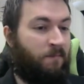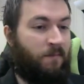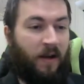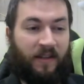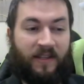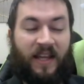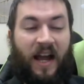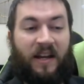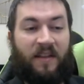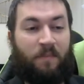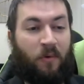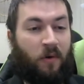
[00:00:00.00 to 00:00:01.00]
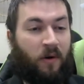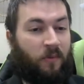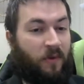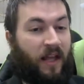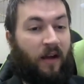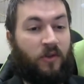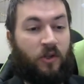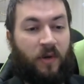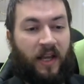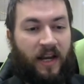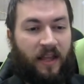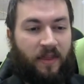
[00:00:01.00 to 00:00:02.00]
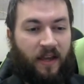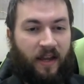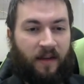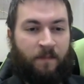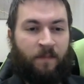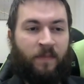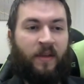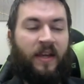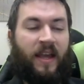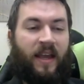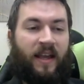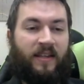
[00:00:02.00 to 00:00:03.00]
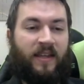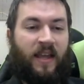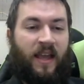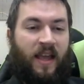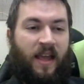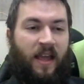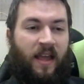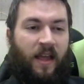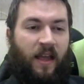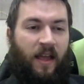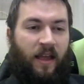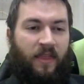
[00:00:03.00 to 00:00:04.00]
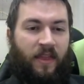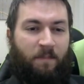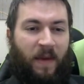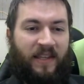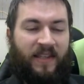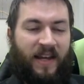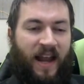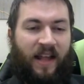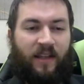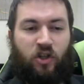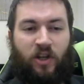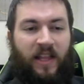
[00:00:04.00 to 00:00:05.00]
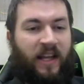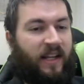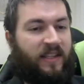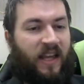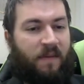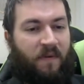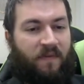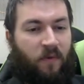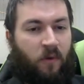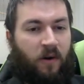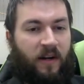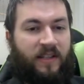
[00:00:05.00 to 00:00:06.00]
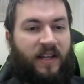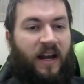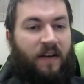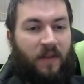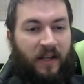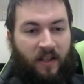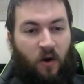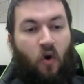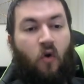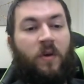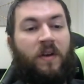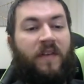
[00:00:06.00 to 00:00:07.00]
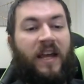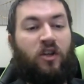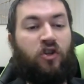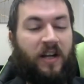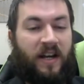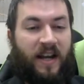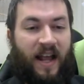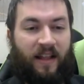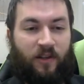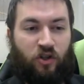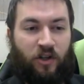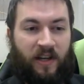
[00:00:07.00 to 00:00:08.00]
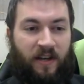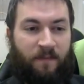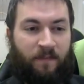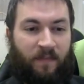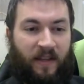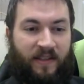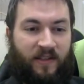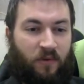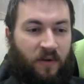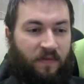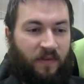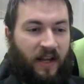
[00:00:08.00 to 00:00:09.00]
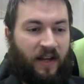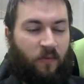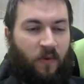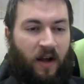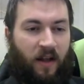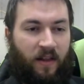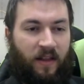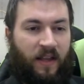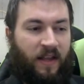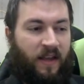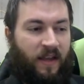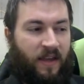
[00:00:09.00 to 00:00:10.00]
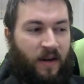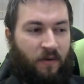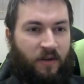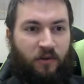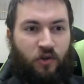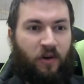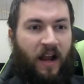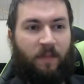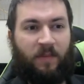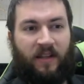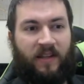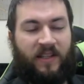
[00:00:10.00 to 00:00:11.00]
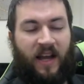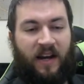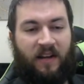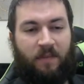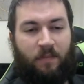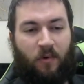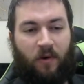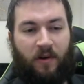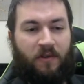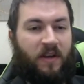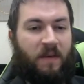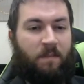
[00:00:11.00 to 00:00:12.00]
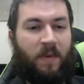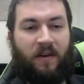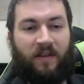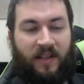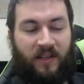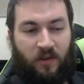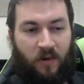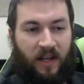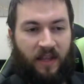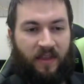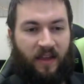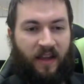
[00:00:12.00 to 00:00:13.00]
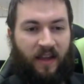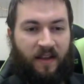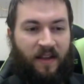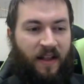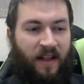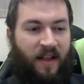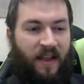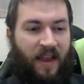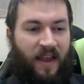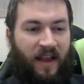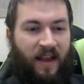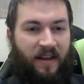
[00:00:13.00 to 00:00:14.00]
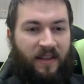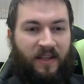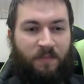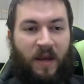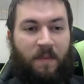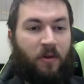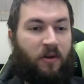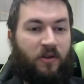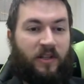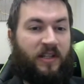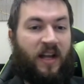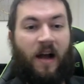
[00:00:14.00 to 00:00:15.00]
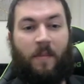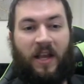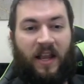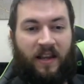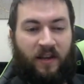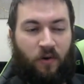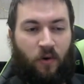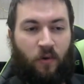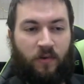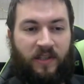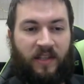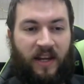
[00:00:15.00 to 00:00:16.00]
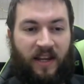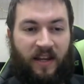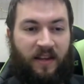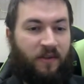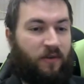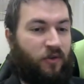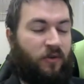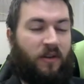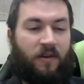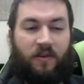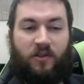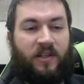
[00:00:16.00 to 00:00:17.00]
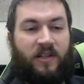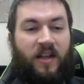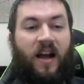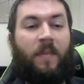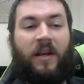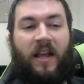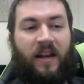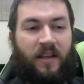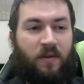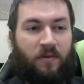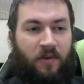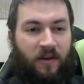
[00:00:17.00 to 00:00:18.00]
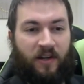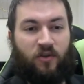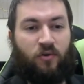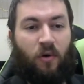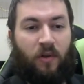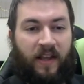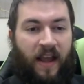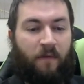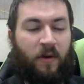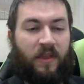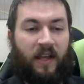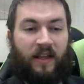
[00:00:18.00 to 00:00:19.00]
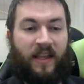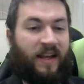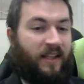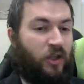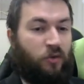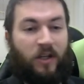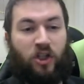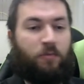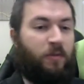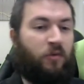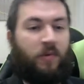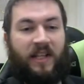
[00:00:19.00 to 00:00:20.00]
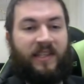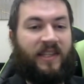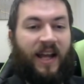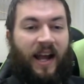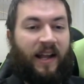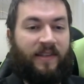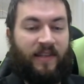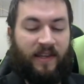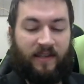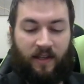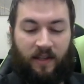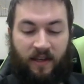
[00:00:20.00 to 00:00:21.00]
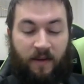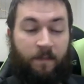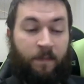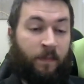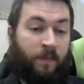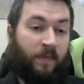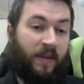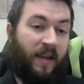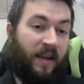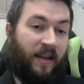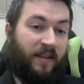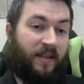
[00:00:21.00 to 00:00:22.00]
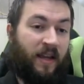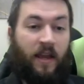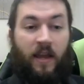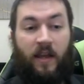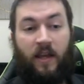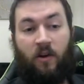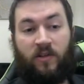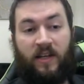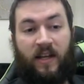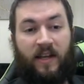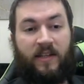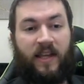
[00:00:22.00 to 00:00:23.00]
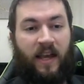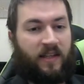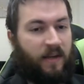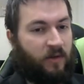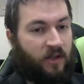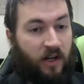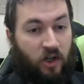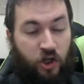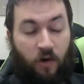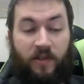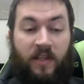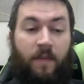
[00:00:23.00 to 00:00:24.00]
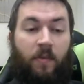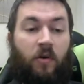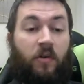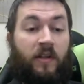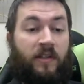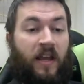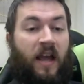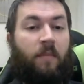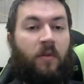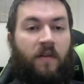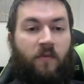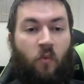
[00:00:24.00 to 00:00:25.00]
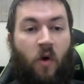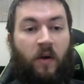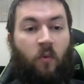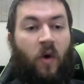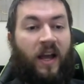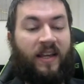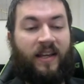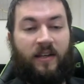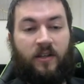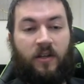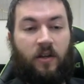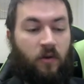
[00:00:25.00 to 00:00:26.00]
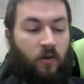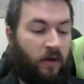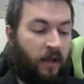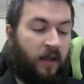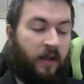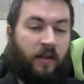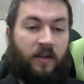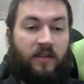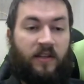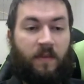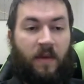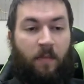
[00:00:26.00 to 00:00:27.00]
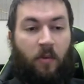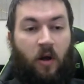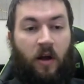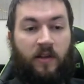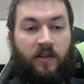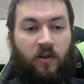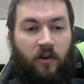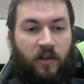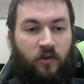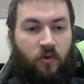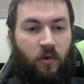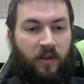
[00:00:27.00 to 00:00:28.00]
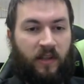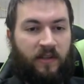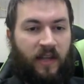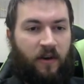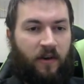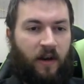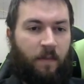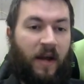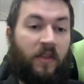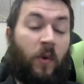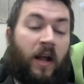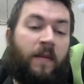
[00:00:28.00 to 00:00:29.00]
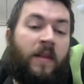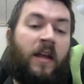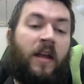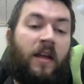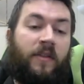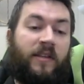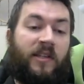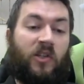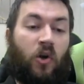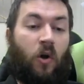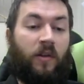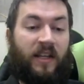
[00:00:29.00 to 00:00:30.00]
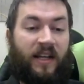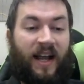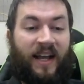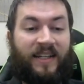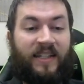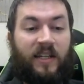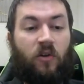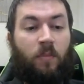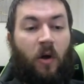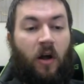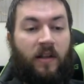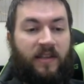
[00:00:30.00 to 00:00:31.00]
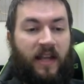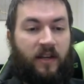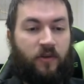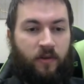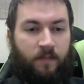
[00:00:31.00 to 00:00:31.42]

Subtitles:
side of the board without doing anything. And the best analogy, like I said before, is kind of like the home invasion analogy. It's sort of like, well, you know, you're trapped on the side of the board, you can barely do anything, and these people are just dominating your whole city. They're just dominating you. They're controlling everything. They can switch between sides easily. And here's a nice case. I'm just going to show a typical example of what white can do. You see my pawns are controlling the center here. By the way, this is called an ideal pawn center.